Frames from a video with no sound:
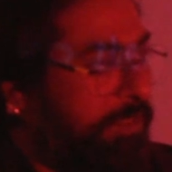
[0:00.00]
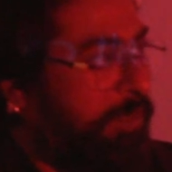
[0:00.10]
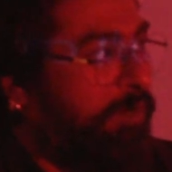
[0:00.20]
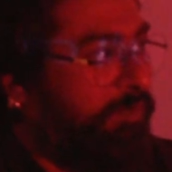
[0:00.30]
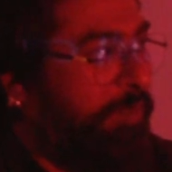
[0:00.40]

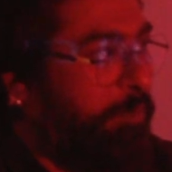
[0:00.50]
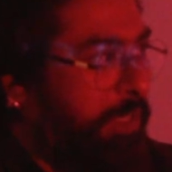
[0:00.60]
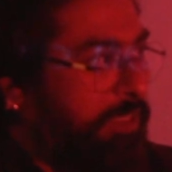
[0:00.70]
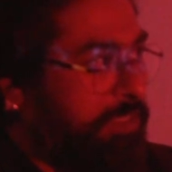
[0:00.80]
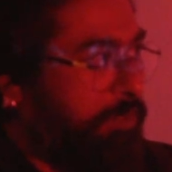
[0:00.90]
of the
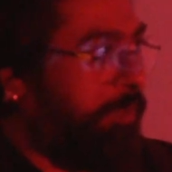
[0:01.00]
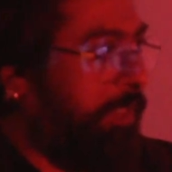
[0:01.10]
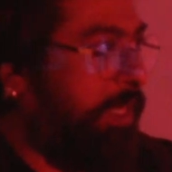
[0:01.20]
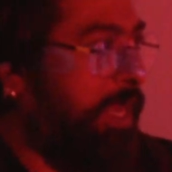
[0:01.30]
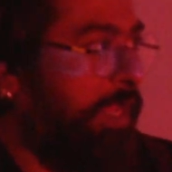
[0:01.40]

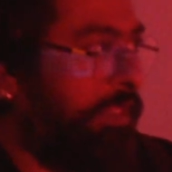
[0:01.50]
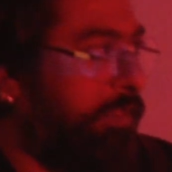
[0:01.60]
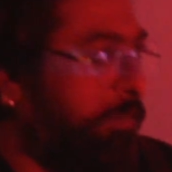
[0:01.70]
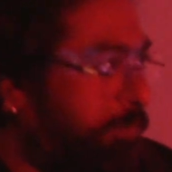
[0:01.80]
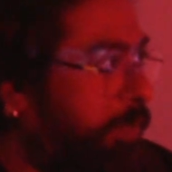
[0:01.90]
participant and
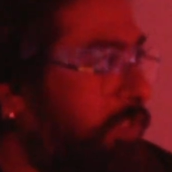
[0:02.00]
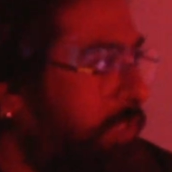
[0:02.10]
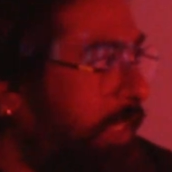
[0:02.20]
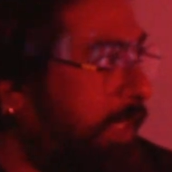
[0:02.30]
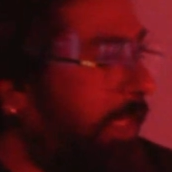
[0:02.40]
the
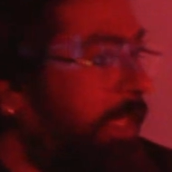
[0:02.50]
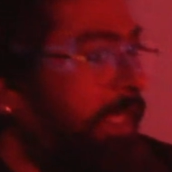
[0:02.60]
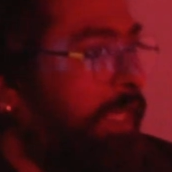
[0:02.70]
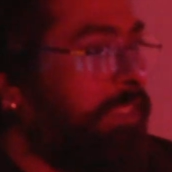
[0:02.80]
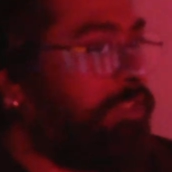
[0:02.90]
project.
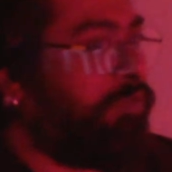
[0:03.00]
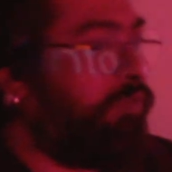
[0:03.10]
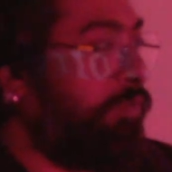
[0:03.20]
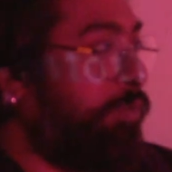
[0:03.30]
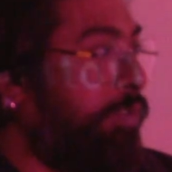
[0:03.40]
It's
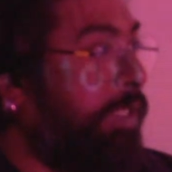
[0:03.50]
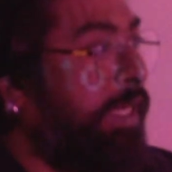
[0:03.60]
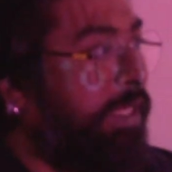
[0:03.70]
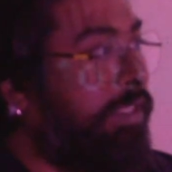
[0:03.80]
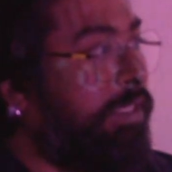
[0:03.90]
to
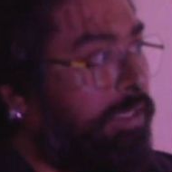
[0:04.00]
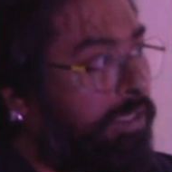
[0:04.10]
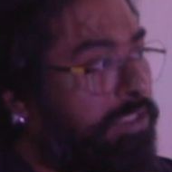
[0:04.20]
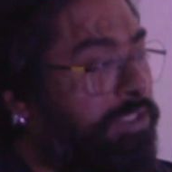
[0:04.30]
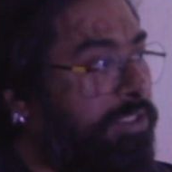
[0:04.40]
create the
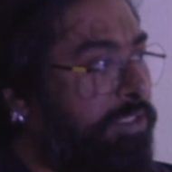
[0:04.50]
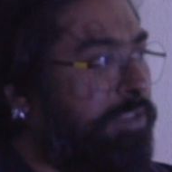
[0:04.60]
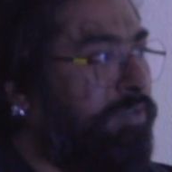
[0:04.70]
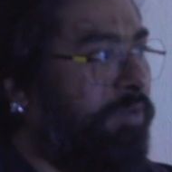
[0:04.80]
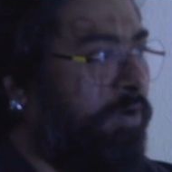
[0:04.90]

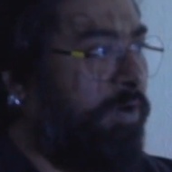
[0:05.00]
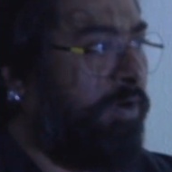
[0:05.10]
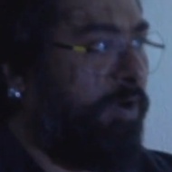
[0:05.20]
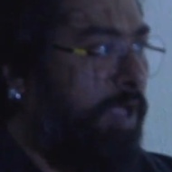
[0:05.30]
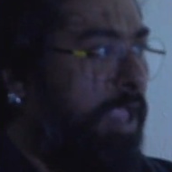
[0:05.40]
conditions
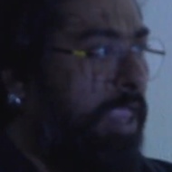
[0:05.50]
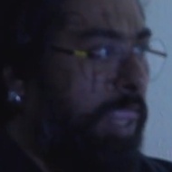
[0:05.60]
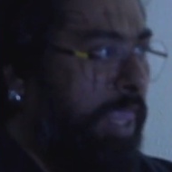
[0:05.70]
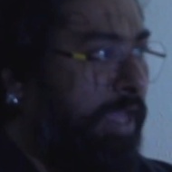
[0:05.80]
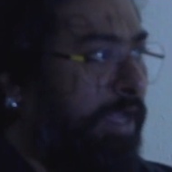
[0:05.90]
for
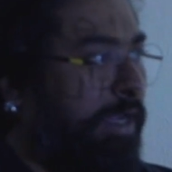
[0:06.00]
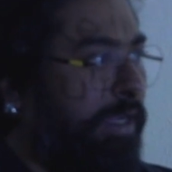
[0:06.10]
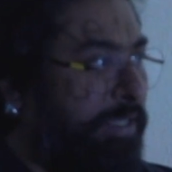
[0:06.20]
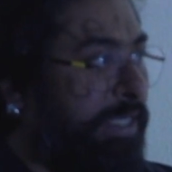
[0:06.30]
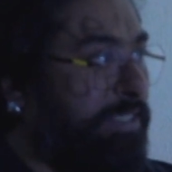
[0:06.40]

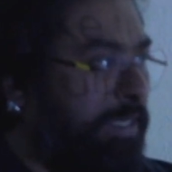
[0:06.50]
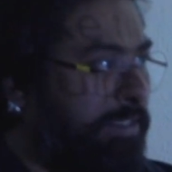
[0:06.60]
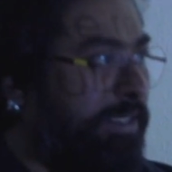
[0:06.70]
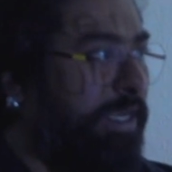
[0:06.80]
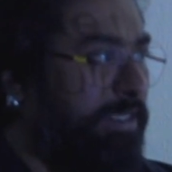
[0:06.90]
that
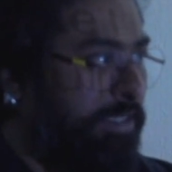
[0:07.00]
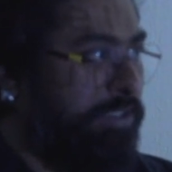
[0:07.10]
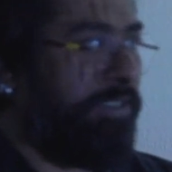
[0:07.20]
sensitization.